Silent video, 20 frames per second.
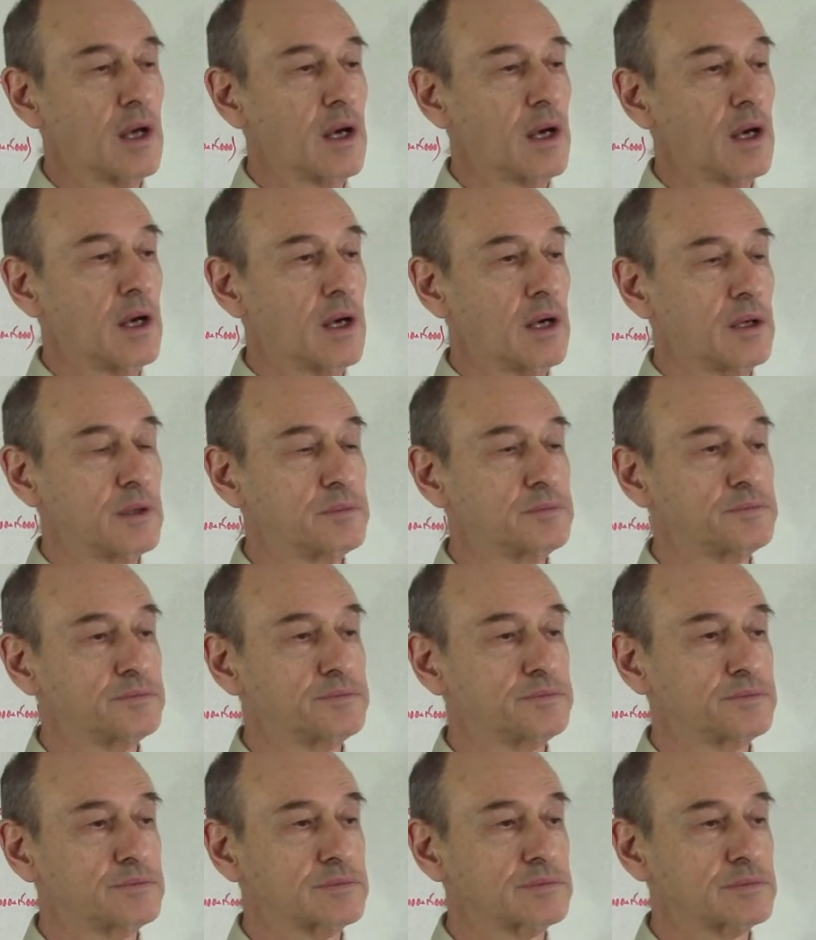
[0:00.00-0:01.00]
Um,
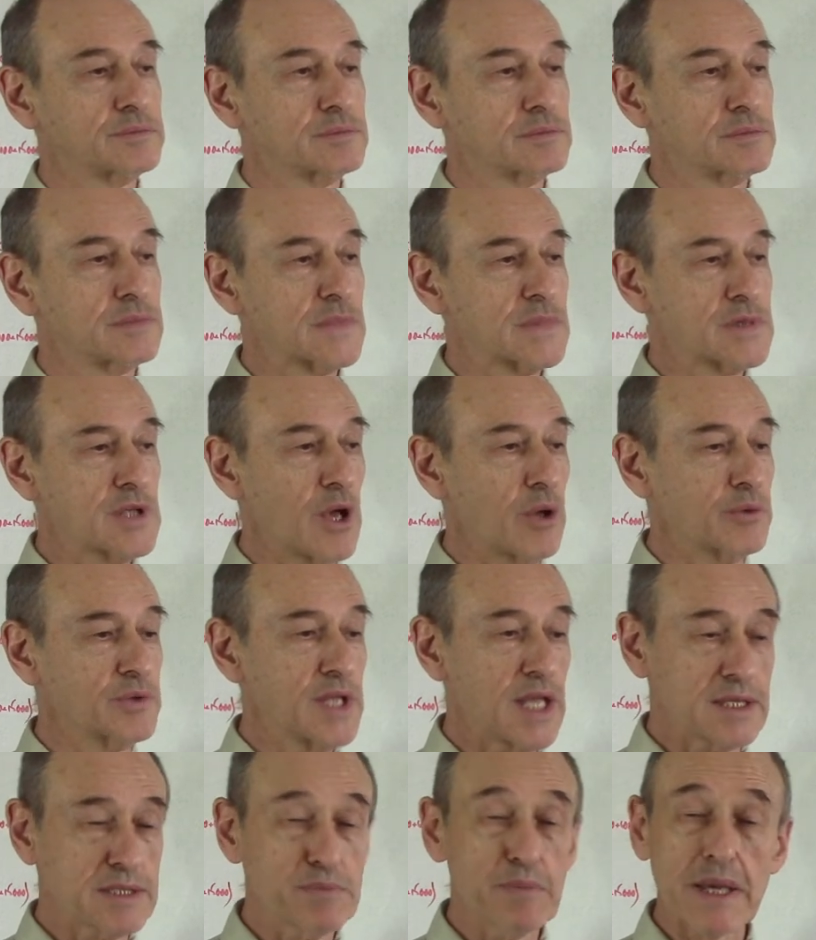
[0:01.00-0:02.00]
so
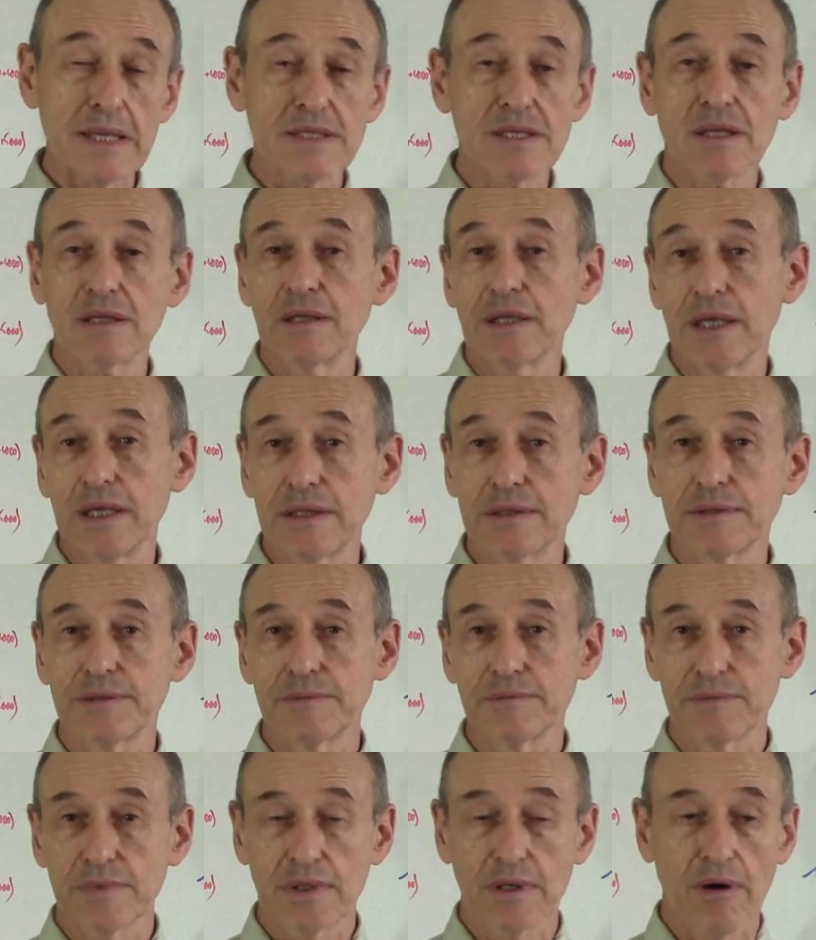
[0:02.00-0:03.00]
that's basically it.
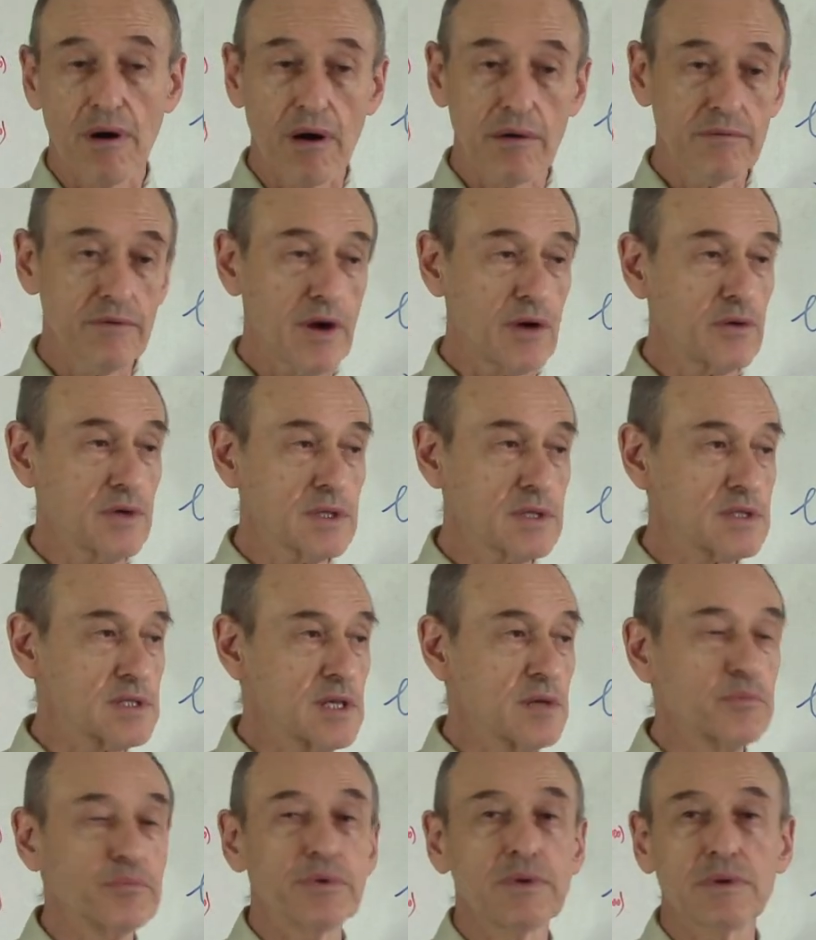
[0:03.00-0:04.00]
There are very
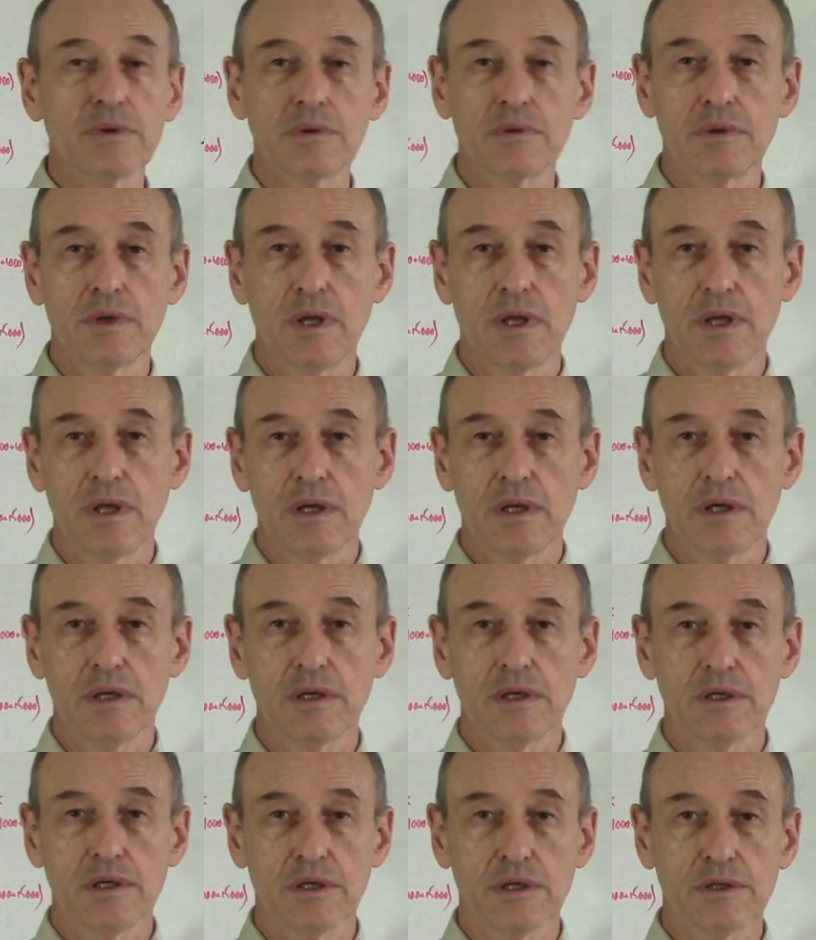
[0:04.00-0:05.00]
simple
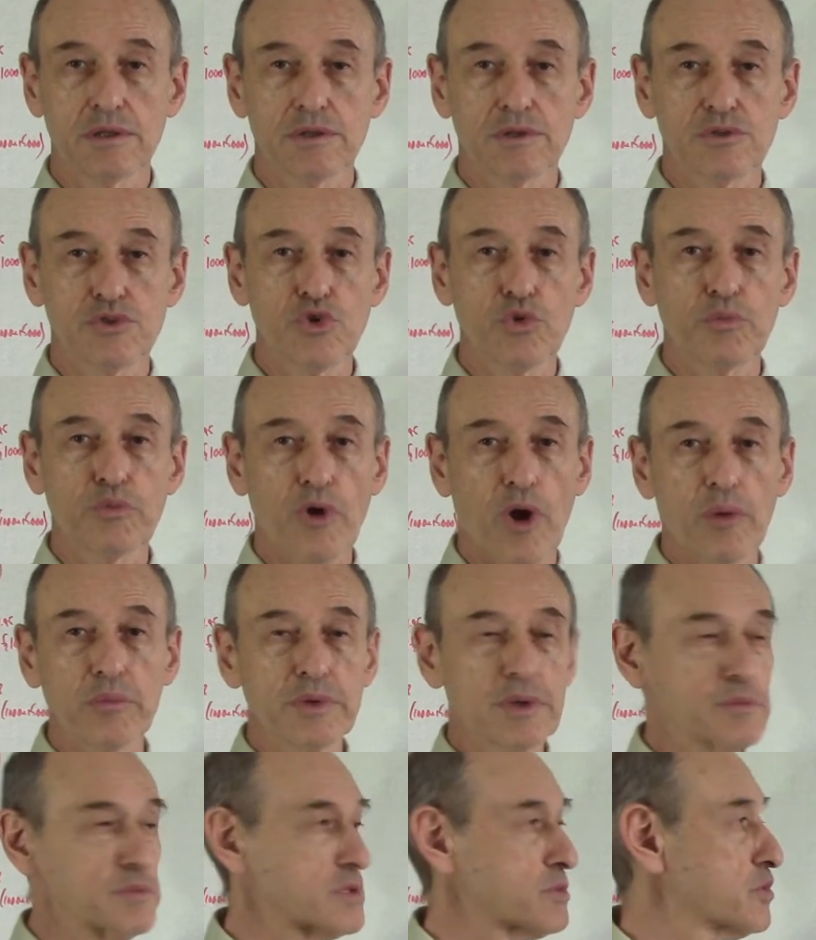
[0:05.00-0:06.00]
uh, two
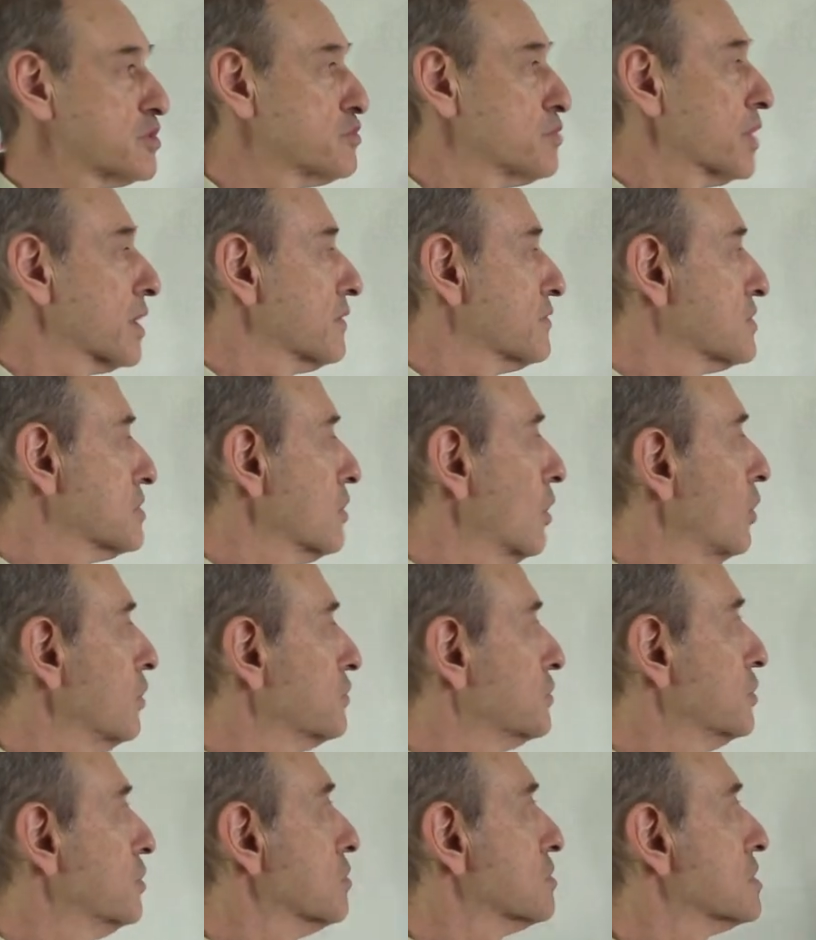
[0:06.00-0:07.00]
problems which we have
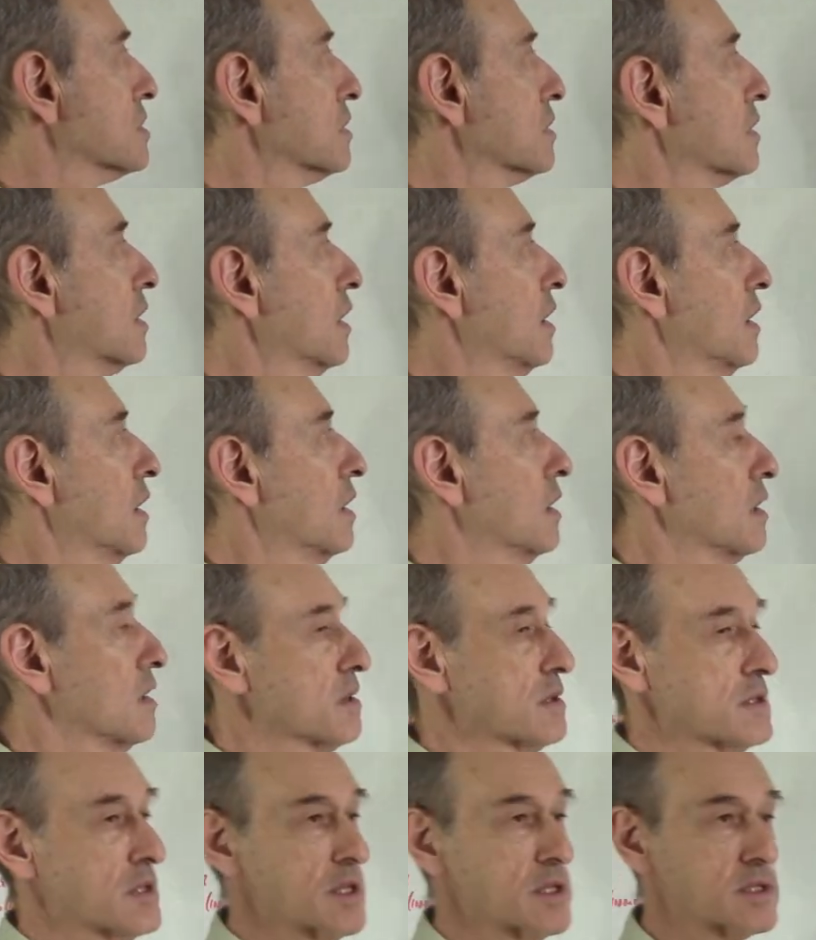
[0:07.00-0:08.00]
solved using
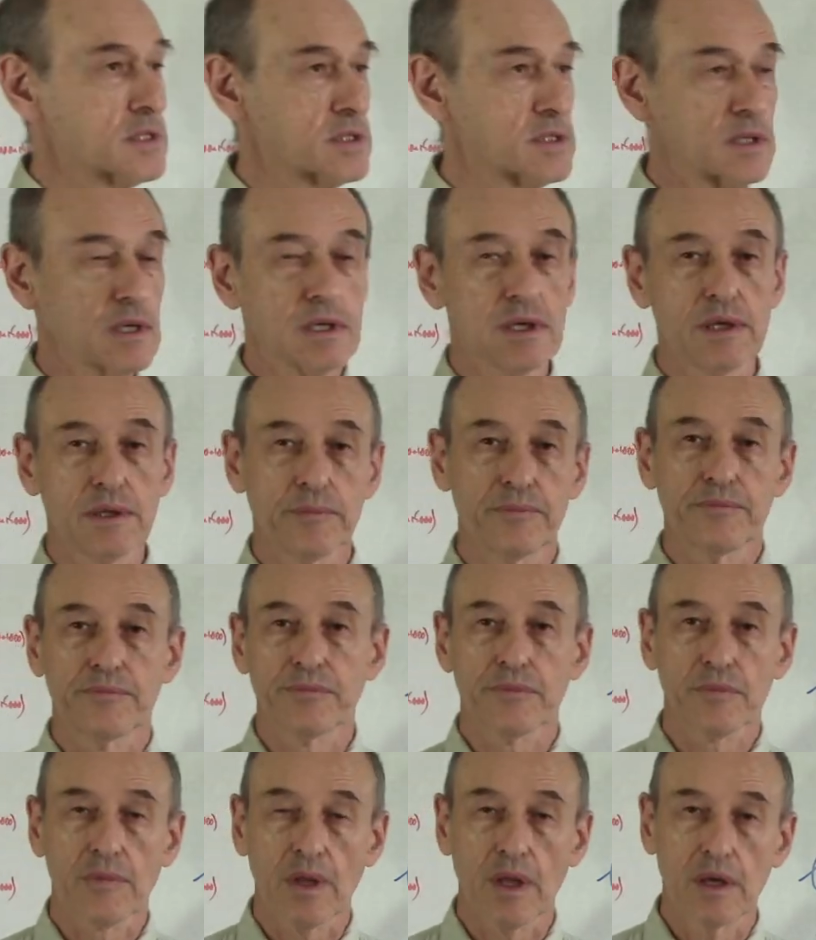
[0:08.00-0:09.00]
this uh,
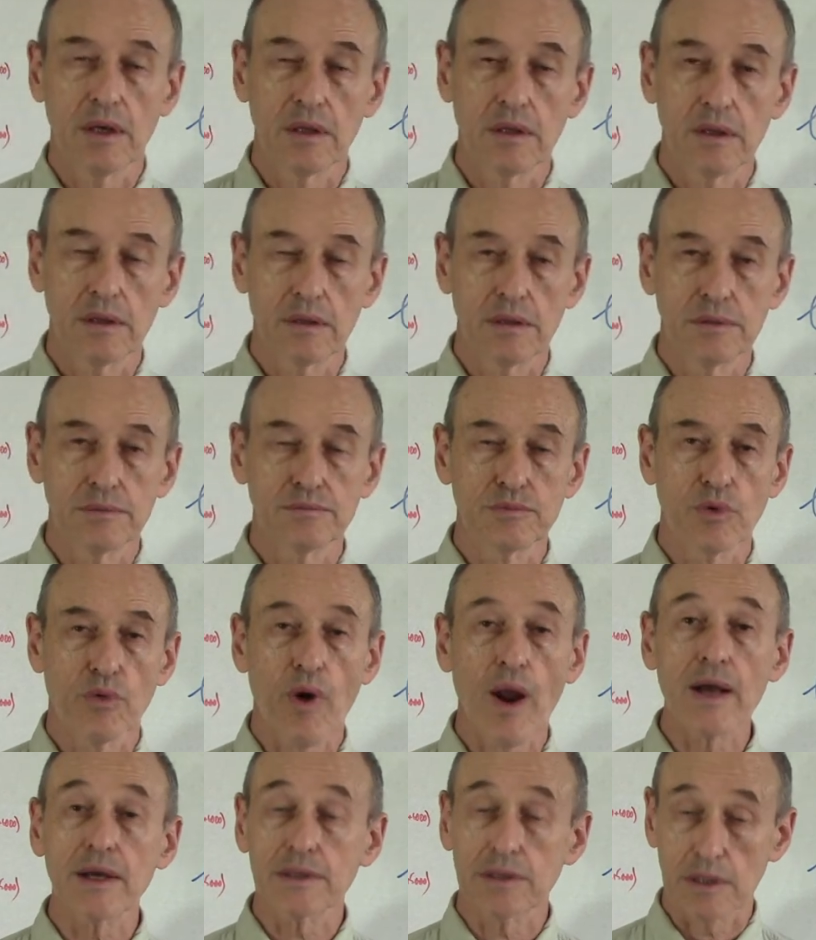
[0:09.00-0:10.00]
uh
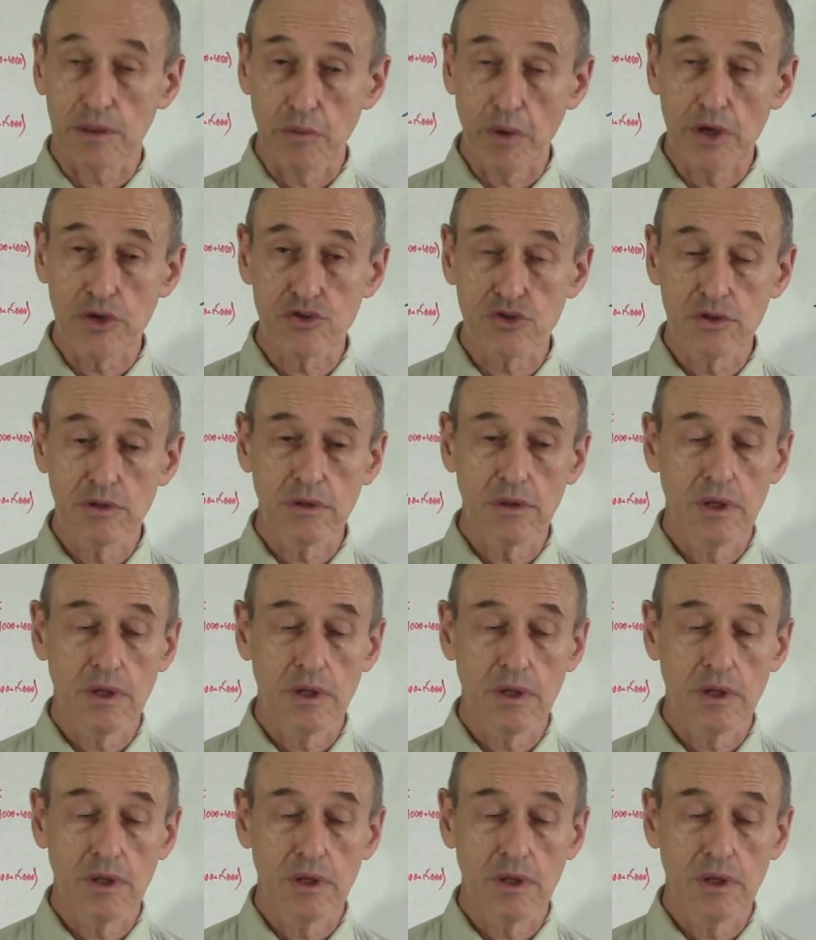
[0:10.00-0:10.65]
rocket equation.